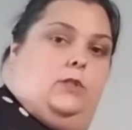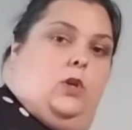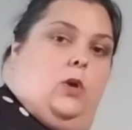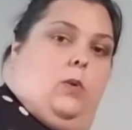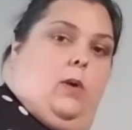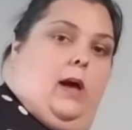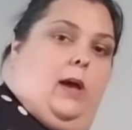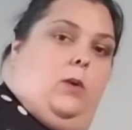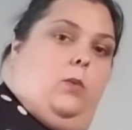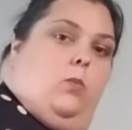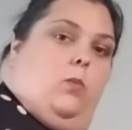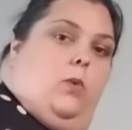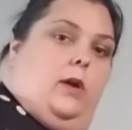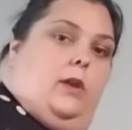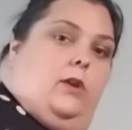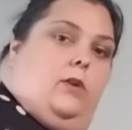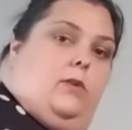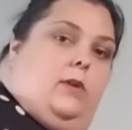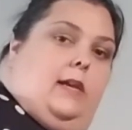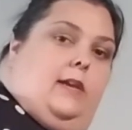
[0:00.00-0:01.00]
So I
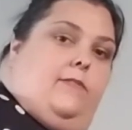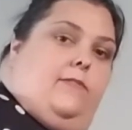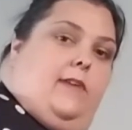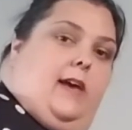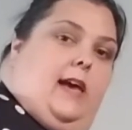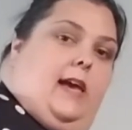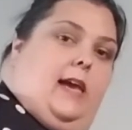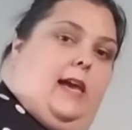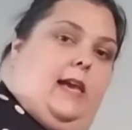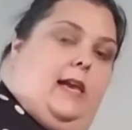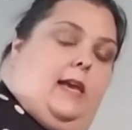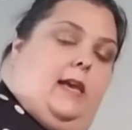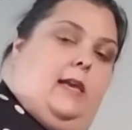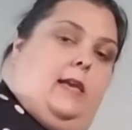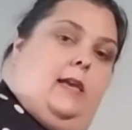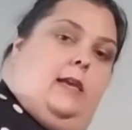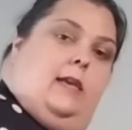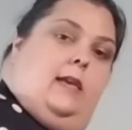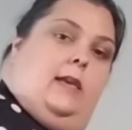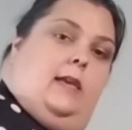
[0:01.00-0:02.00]
wonder if
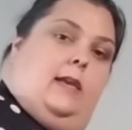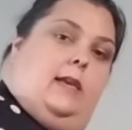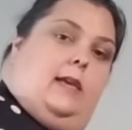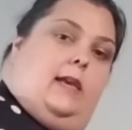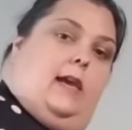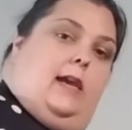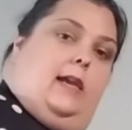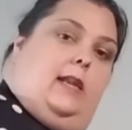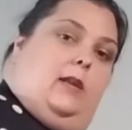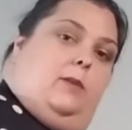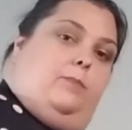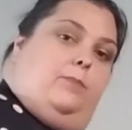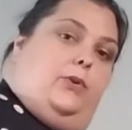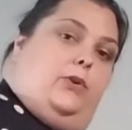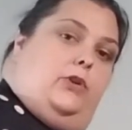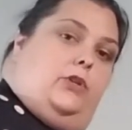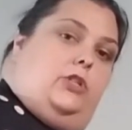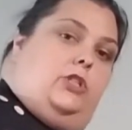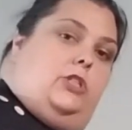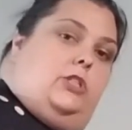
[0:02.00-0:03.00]
I kind
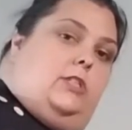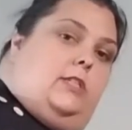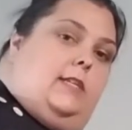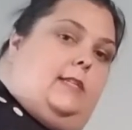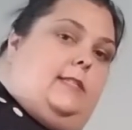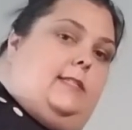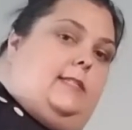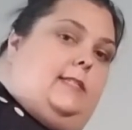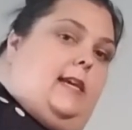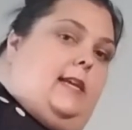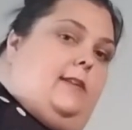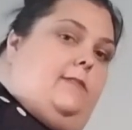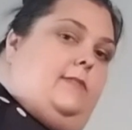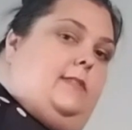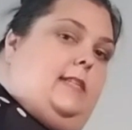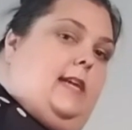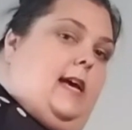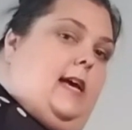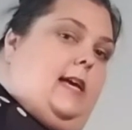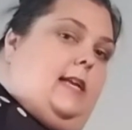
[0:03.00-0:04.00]
of push a
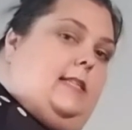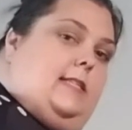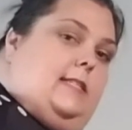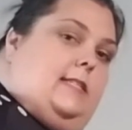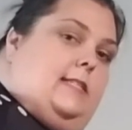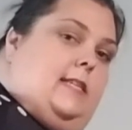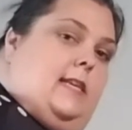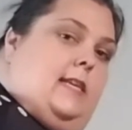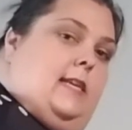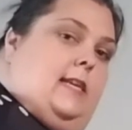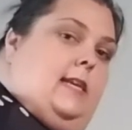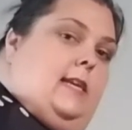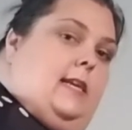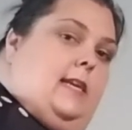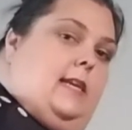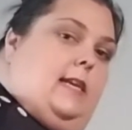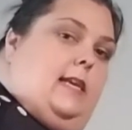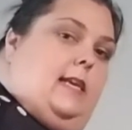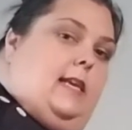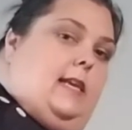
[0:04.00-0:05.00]
set of dots
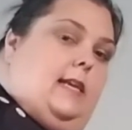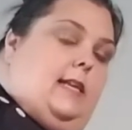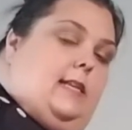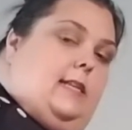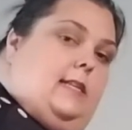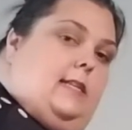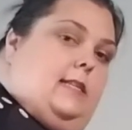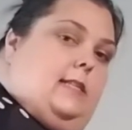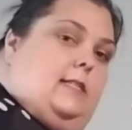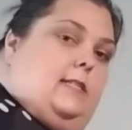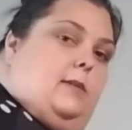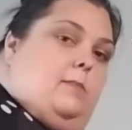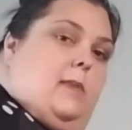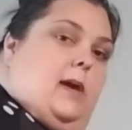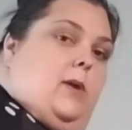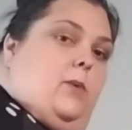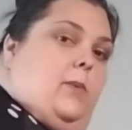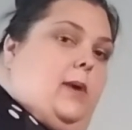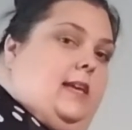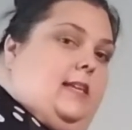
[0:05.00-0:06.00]

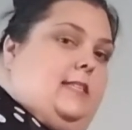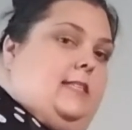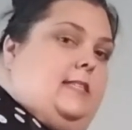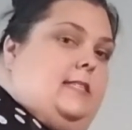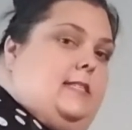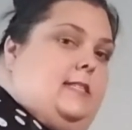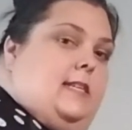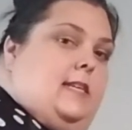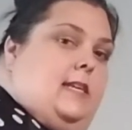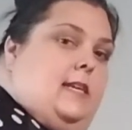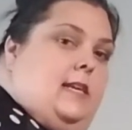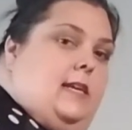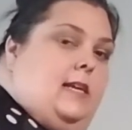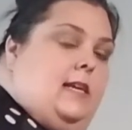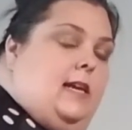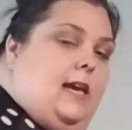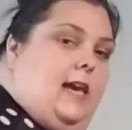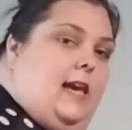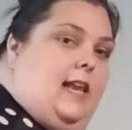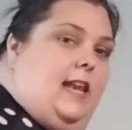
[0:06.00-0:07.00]
into my waist
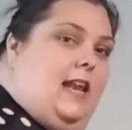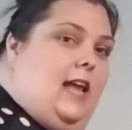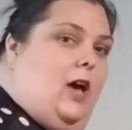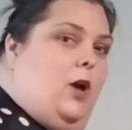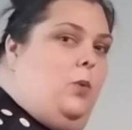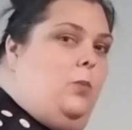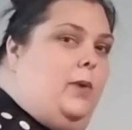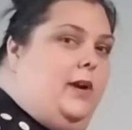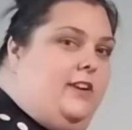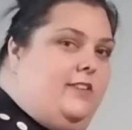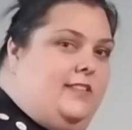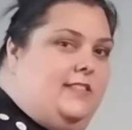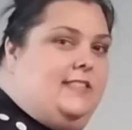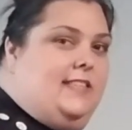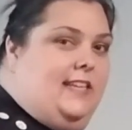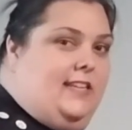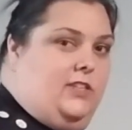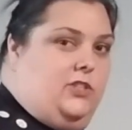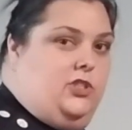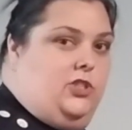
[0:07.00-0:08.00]
and not wear
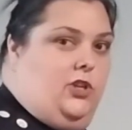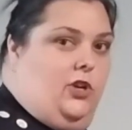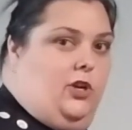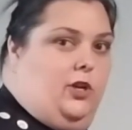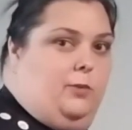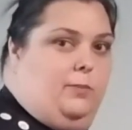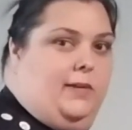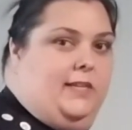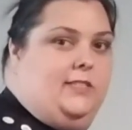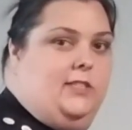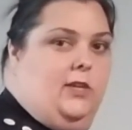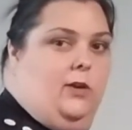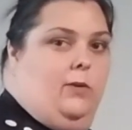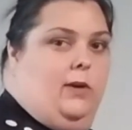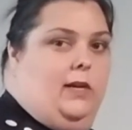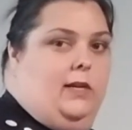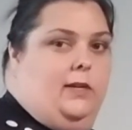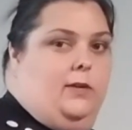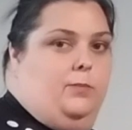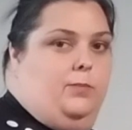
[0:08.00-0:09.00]
this like a shirt, because
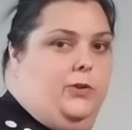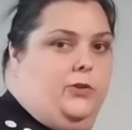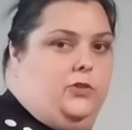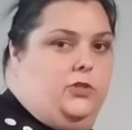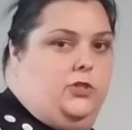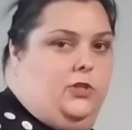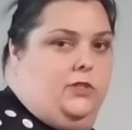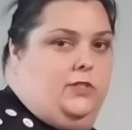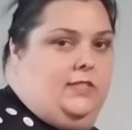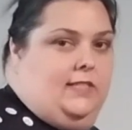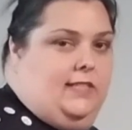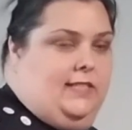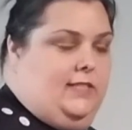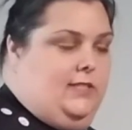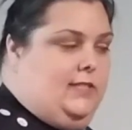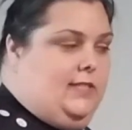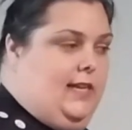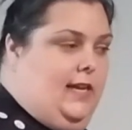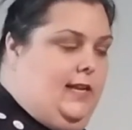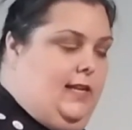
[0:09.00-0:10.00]
you know, I pull shirts
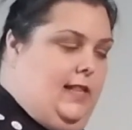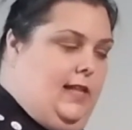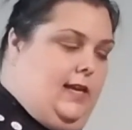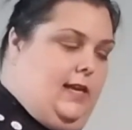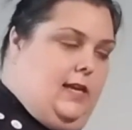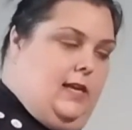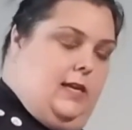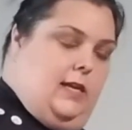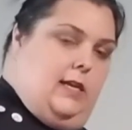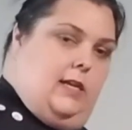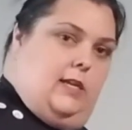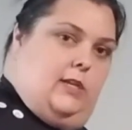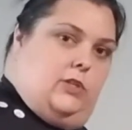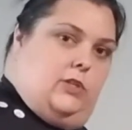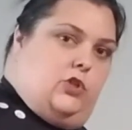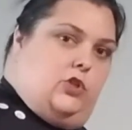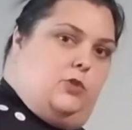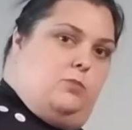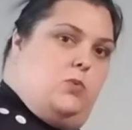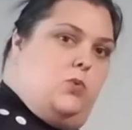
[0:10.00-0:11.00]
and they just kind of like
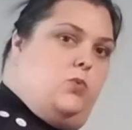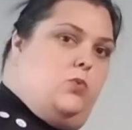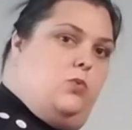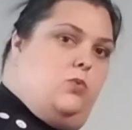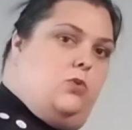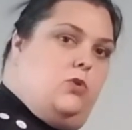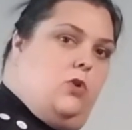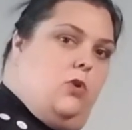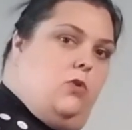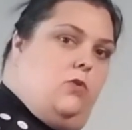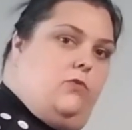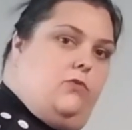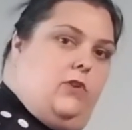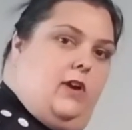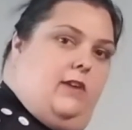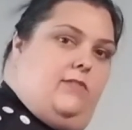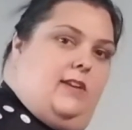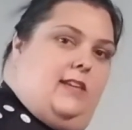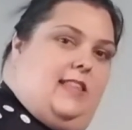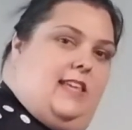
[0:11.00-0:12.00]
smooth
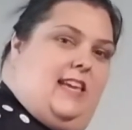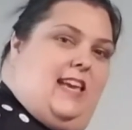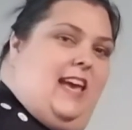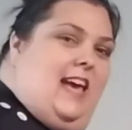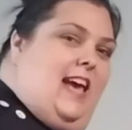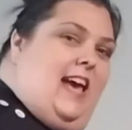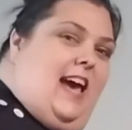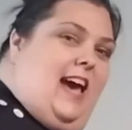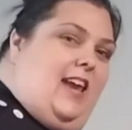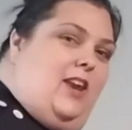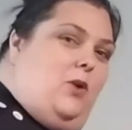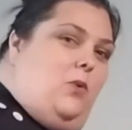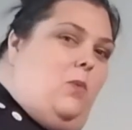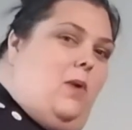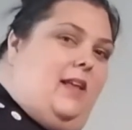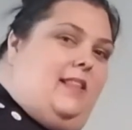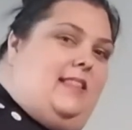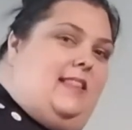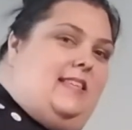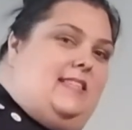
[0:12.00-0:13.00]
over everything. I
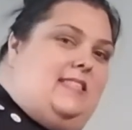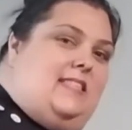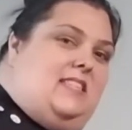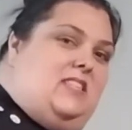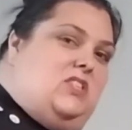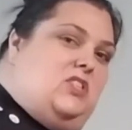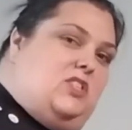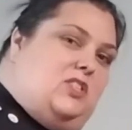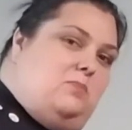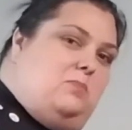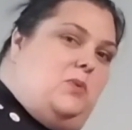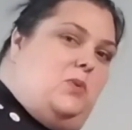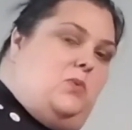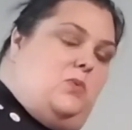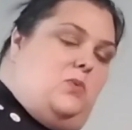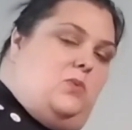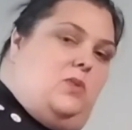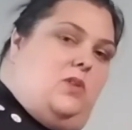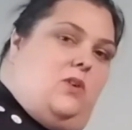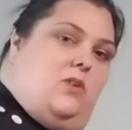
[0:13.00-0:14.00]
don't want this to
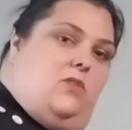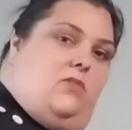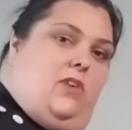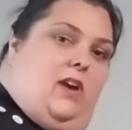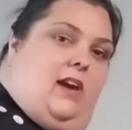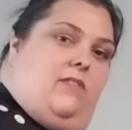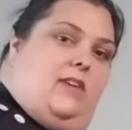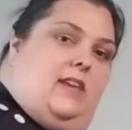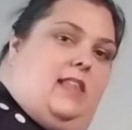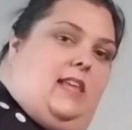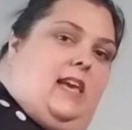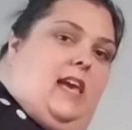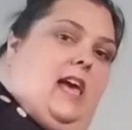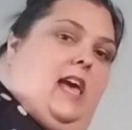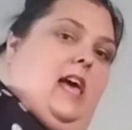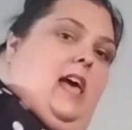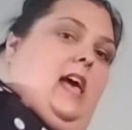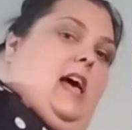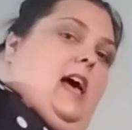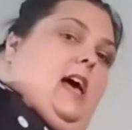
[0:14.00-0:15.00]
smooth over
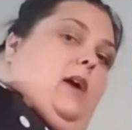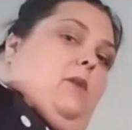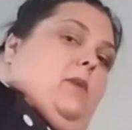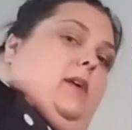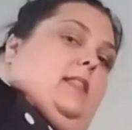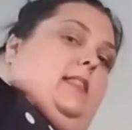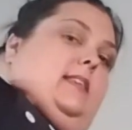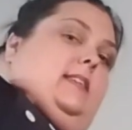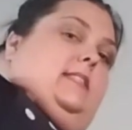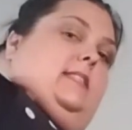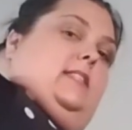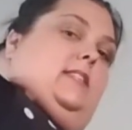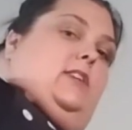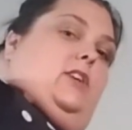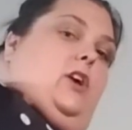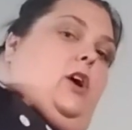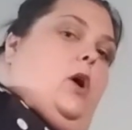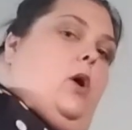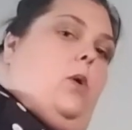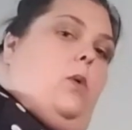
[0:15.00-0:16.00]
everything. I want
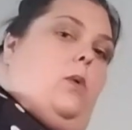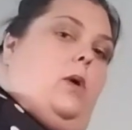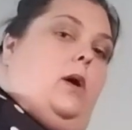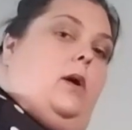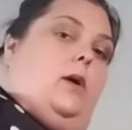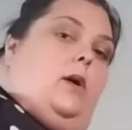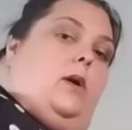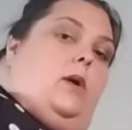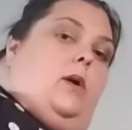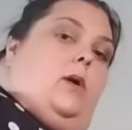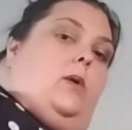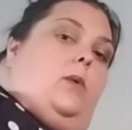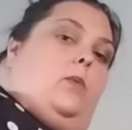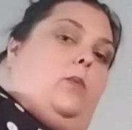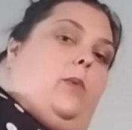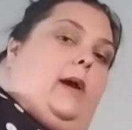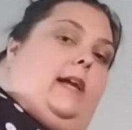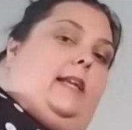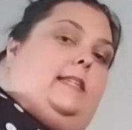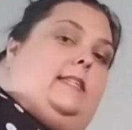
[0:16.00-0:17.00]
this to go
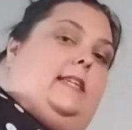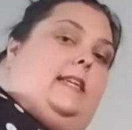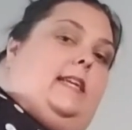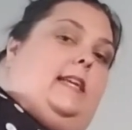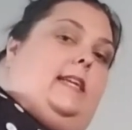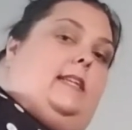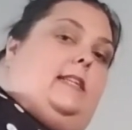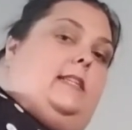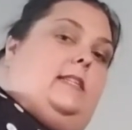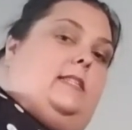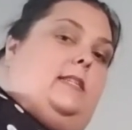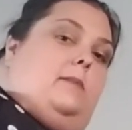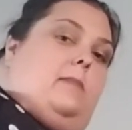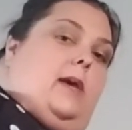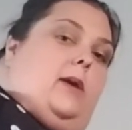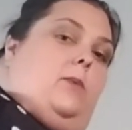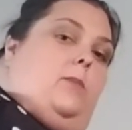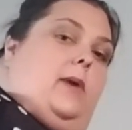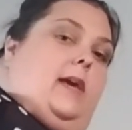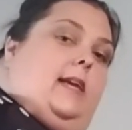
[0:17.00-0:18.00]
right
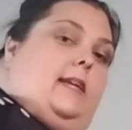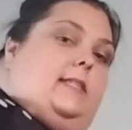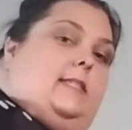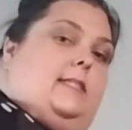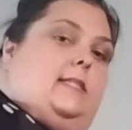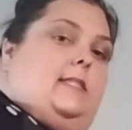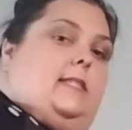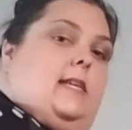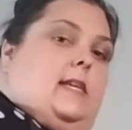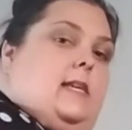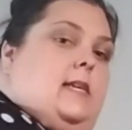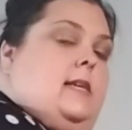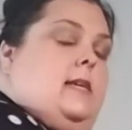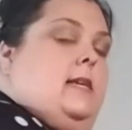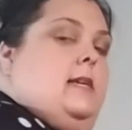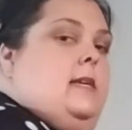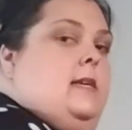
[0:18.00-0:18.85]
into my waist.